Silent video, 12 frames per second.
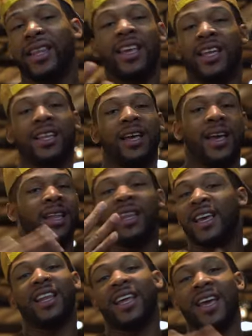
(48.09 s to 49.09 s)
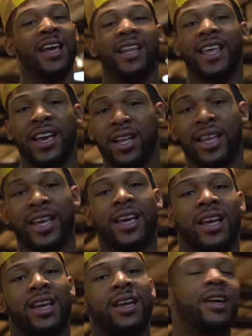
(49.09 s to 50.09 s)
legally,
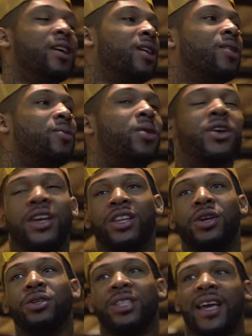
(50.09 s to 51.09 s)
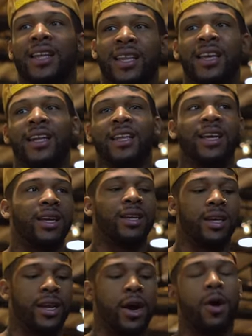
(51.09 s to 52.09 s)
illegally? Well, you can use like legally,
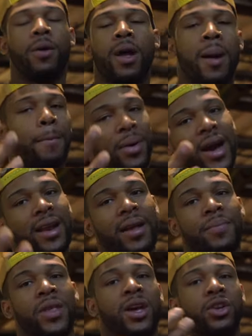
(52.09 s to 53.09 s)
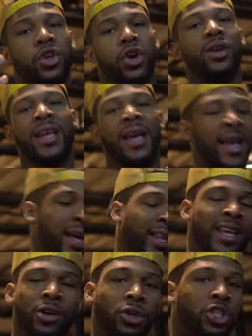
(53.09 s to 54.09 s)
you know, but do you need
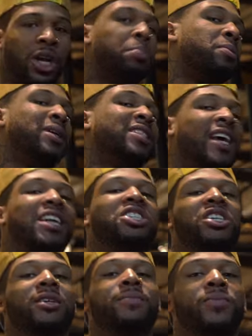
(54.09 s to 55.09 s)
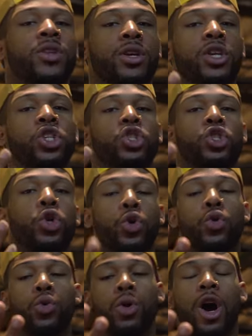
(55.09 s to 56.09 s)
illegal supplementation
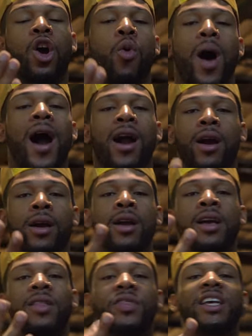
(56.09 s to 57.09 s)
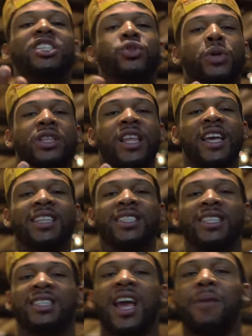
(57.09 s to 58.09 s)
to acquire these three things
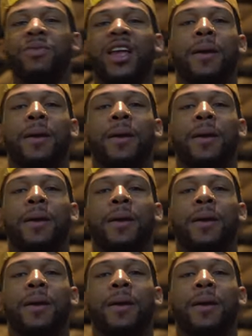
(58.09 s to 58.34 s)
in the same